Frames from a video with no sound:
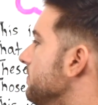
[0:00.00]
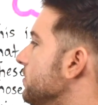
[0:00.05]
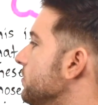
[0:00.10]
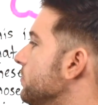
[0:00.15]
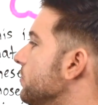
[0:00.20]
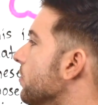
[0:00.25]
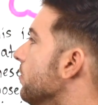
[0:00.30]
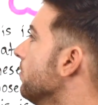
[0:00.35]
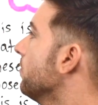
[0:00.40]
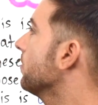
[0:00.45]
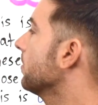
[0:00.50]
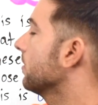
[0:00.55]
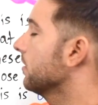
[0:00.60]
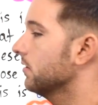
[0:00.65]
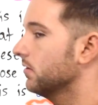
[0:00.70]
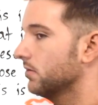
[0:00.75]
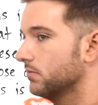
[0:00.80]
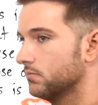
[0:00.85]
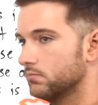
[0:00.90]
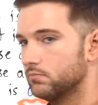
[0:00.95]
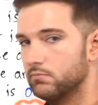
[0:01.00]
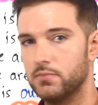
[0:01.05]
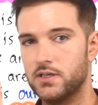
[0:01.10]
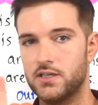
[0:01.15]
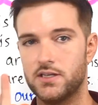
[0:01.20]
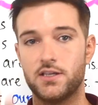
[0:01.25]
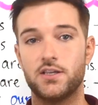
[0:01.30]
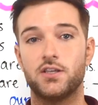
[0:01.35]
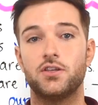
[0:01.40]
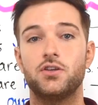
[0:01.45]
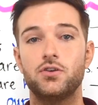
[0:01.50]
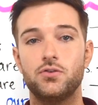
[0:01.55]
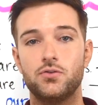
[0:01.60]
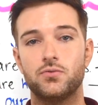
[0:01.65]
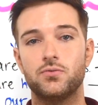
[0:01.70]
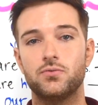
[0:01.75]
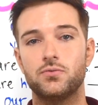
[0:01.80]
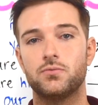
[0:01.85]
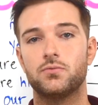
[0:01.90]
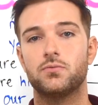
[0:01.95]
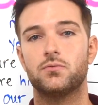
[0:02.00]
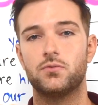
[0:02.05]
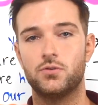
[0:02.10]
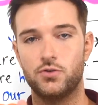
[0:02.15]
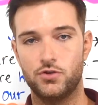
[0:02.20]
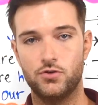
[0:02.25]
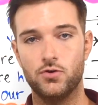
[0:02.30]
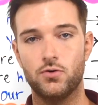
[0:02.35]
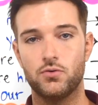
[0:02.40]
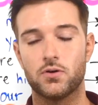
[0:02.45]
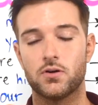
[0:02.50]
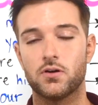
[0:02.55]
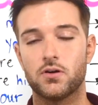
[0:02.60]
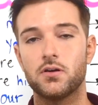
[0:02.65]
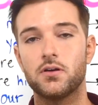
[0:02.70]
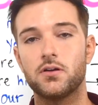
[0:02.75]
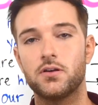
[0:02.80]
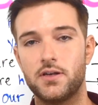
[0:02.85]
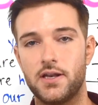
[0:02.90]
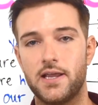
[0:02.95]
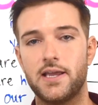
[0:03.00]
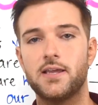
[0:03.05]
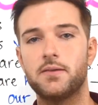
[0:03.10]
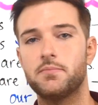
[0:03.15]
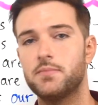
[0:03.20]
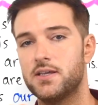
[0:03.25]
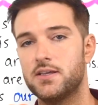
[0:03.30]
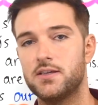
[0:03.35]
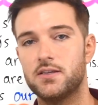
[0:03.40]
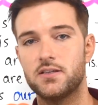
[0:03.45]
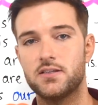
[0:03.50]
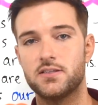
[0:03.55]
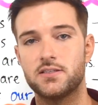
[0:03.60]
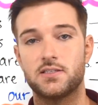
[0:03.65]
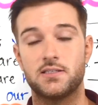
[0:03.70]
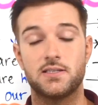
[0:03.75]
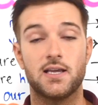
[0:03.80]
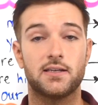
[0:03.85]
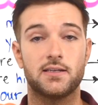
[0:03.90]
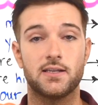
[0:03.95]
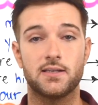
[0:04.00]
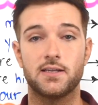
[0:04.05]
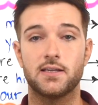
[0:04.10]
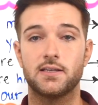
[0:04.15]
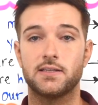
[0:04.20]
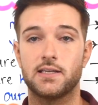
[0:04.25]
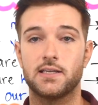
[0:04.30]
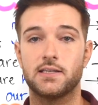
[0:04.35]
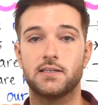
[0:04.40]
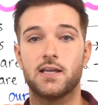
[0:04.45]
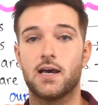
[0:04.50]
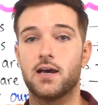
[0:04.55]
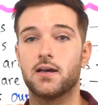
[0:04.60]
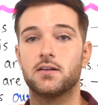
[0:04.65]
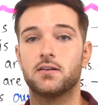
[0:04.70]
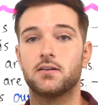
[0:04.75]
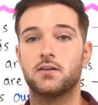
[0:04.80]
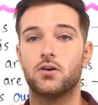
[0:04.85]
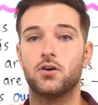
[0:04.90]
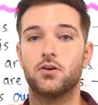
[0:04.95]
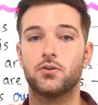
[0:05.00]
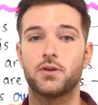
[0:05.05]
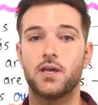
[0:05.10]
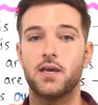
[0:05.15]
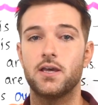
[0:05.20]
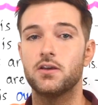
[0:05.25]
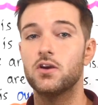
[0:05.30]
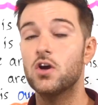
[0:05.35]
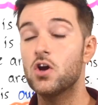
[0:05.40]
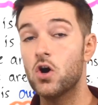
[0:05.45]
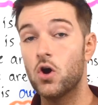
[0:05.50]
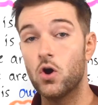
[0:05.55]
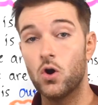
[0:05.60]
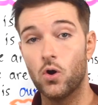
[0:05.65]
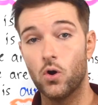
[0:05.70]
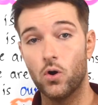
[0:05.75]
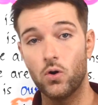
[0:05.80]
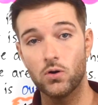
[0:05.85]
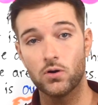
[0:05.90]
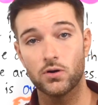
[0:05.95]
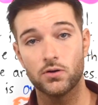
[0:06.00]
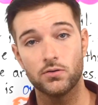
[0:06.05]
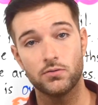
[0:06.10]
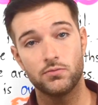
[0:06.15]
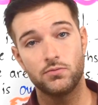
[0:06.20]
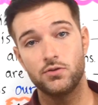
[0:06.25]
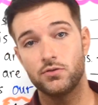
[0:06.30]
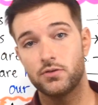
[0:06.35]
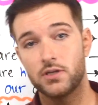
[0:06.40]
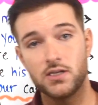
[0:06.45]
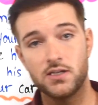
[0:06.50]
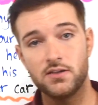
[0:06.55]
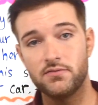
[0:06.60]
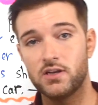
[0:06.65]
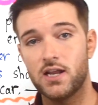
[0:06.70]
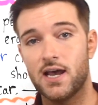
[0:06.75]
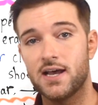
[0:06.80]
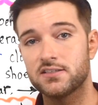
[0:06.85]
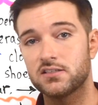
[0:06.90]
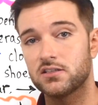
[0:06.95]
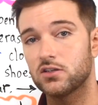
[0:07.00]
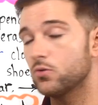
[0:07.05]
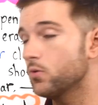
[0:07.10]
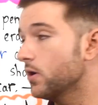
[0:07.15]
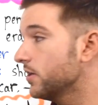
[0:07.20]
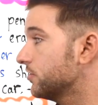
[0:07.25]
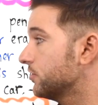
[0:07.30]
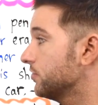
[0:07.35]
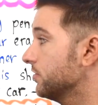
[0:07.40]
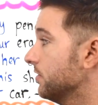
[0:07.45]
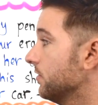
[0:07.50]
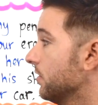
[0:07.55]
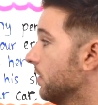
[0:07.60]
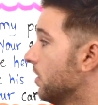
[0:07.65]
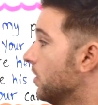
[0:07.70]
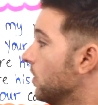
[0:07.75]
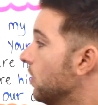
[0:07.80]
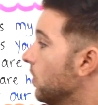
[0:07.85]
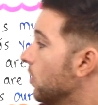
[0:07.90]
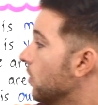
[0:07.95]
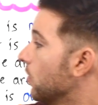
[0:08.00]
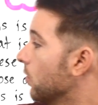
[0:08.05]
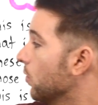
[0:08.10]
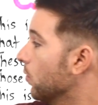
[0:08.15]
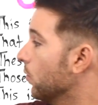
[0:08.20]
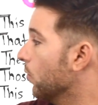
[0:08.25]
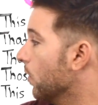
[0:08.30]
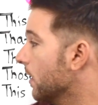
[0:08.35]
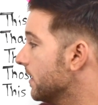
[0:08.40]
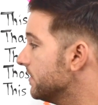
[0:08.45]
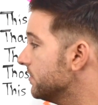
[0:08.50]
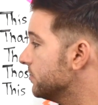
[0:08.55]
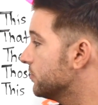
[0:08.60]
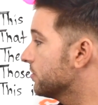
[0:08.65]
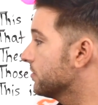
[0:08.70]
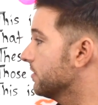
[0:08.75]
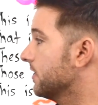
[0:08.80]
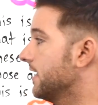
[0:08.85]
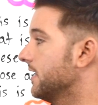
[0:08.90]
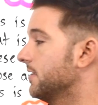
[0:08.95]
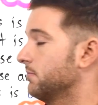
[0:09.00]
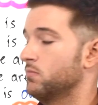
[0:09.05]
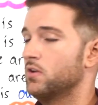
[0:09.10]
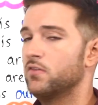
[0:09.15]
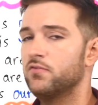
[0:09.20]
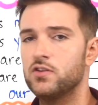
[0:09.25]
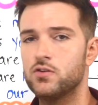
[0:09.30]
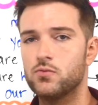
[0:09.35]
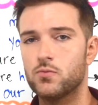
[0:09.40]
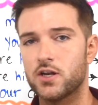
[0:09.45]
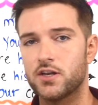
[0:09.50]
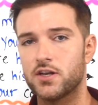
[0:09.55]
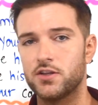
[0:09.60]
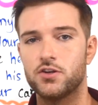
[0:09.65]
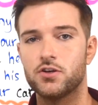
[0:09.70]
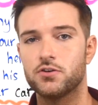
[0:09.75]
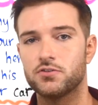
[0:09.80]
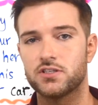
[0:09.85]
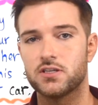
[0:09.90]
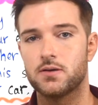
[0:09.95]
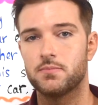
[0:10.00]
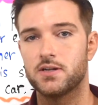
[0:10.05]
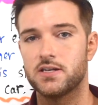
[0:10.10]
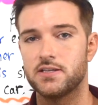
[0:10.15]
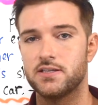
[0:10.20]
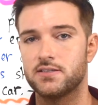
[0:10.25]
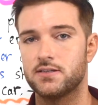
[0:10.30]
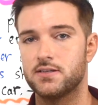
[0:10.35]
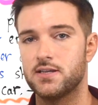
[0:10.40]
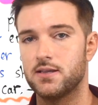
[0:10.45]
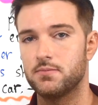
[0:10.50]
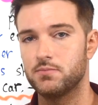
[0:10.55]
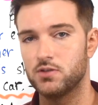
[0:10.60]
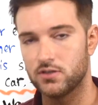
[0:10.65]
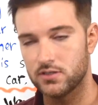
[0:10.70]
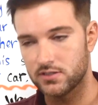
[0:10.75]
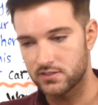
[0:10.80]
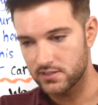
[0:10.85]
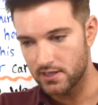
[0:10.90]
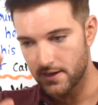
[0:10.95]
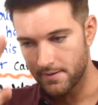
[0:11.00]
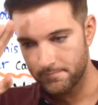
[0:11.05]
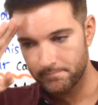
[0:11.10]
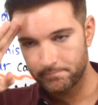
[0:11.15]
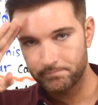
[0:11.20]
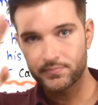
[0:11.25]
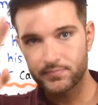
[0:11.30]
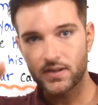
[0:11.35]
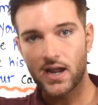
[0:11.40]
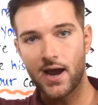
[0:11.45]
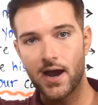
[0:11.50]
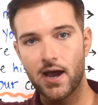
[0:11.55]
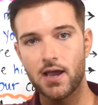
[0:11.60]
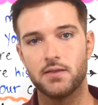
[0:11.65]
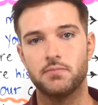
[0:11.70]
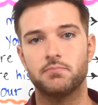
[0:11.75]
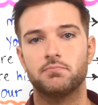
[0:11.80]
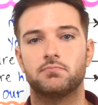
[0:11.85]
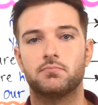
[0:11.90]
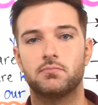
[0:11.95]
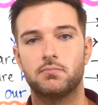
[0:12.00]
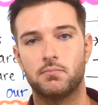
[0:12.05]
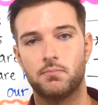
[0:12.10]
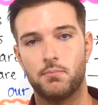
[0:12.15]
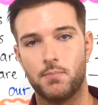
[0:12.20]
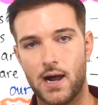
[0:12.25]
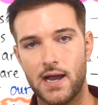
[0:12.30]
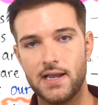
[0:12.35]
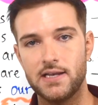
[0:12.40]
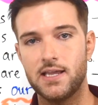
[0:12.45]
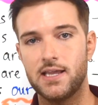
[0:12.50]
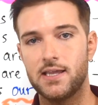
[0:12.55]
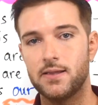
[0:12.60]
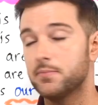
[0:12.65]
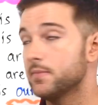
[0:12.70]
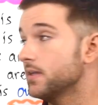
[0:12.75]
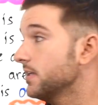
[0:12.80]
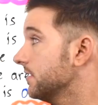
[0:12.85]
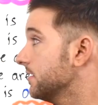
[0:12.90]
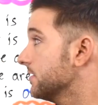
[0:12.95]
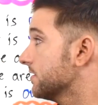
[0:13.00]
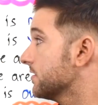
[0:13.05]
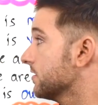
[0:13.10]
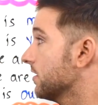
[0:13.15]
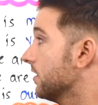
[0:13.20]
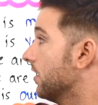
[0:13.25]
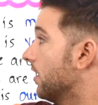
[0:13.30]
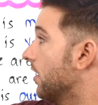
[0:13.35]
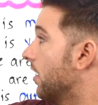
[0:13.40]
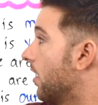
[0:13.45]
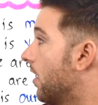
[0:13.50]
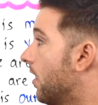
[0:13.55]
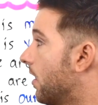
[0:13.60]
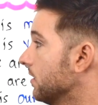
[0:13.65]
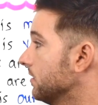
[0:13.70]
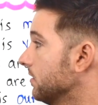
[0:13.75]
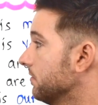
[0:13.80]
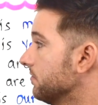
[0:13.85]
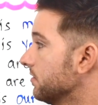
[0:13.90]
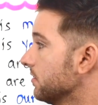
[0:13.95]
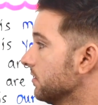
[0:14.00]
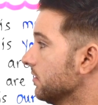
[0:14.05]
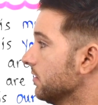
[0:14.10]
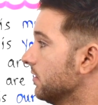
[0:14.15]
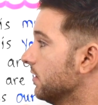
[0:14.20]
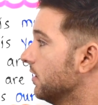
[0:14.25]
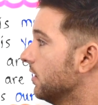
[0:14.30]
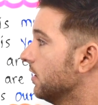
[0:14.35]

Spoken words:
Your, meaning you, your name is da da da da da. Okay? Or you can even ask the question, what is your name? If you want to know somebody's name, you could say, hi, my name is Oliver.